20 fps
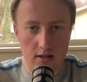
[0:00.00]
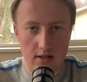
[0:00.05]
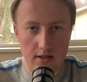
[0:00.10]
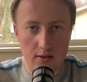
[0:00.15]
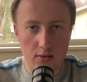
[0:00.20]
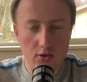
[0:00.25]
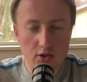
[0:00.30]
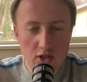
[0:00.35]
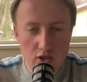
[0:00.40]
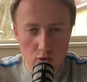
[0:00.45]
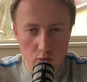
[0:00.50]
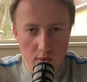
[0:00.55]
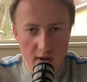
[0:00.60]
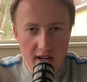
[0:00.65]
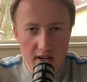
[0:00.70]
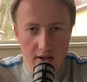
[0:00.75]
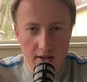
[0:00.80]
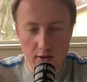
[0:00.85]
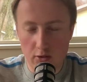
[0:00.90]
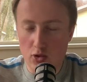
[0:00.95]
It was just
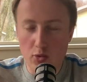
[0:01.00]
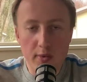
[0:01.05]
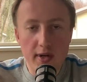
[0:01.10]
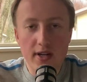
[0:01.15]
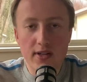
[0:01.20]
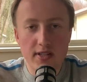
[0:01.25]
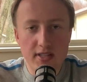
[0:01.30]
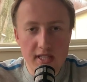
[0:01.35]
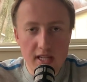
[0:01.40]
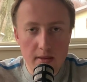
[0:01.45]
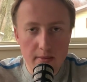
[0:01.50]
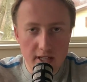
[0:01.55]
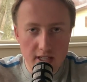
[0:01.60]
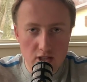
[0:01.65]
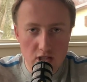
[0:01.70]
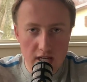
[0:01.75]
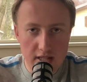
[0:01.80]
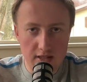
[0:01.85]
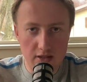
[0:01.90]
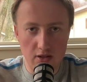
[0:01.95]
weird. It was weird to see him in a
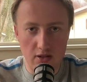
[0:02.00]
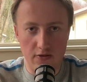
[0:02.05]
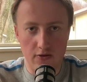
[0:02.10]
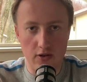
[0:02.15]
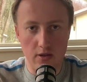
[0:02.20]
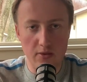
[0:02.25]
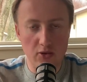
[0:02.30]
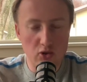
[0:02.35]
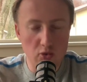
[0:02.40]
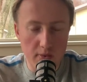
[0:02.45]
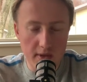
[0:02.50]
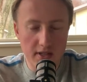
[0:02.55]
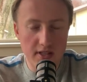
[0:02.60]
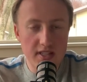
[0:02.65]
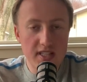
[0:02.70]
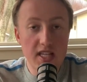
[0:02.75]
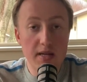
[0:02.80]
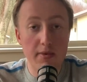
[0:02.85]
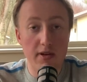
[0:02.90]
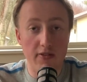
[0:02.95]
Jets uniform. It was weird to
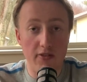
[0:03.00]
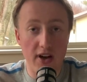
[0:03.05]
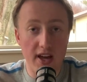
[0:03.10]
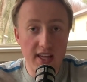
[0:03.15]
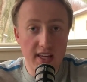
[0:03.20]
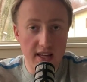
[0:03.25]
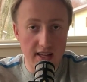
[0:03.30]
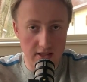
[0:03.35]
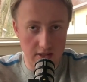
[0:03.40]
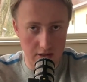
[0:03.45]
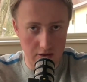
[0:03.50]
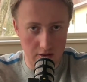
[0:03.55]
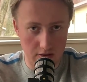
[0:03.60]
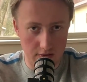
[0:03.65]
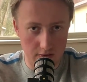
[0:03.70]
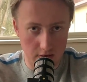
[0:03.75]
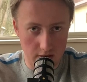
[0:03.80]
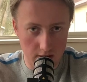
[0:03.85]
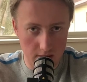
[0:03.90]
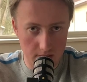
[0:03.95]
see him in a Vikings
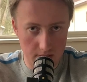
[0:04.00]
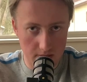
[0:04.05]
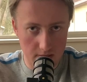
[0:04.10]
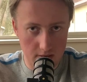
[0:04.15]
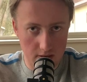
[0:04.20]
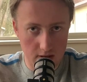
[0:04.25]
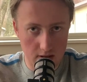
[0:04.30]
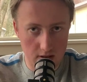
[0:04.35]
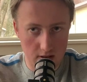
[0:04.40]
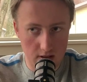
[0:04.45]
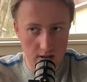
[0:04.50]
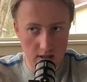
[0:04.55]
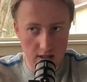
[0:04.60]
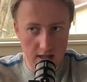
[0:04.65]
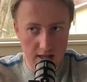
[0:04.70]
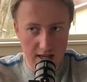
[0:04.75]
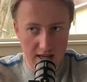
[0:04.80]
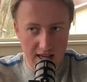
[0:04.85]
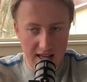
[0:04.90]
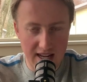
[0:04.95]
uniform.
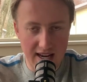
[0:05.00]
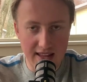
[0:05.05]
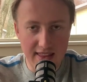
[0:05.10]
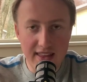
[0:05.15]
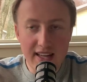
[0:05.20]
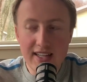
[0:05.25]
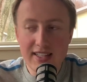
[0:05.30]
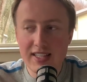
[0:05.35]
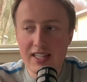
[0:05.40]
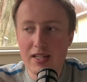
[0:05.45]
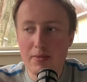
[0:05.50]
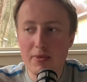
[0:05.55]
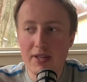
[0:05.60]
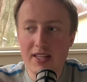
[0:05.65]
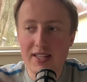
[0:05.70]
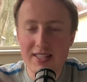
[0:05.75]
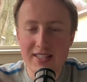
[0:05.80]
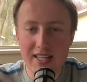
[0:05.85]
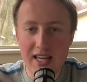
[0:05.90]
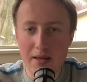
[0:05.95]
And I think it's going to be
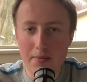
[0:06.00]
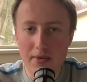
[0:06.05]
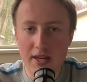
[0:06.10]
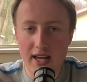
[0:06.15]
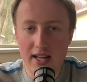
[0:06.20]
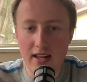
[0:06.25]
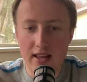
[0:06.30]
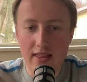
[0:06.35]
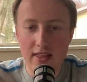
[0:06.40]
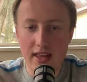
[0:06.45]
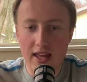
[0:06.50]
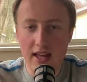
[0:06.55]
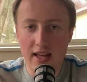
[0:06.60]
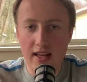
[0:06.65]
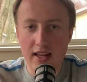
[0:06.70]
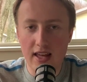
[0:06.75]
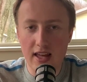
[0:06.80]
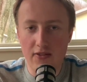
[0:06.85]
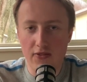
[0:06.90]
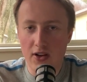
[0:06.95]
the same kind of
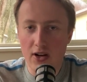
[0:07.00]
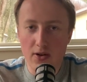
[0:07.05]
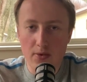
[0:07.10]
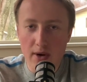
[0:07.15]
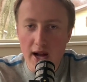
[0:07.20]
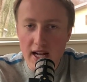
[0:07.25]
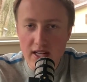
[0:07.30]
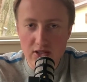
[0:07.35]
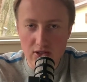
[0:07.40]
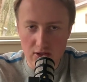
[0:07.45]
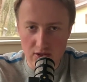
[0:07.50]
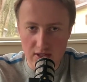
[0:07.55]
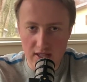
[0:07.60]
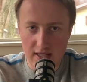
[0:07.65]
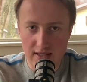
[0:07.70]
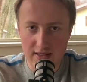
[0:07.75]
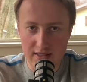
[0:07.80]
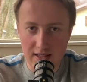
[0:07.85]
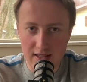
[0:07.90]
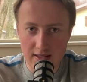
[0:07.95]
thing if Aaron Rodgers
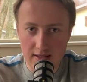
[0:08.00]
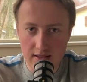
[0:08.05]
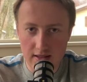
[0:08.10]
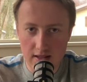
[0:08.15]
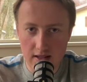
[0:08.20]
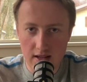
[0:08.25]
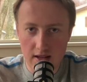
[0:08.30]
does this.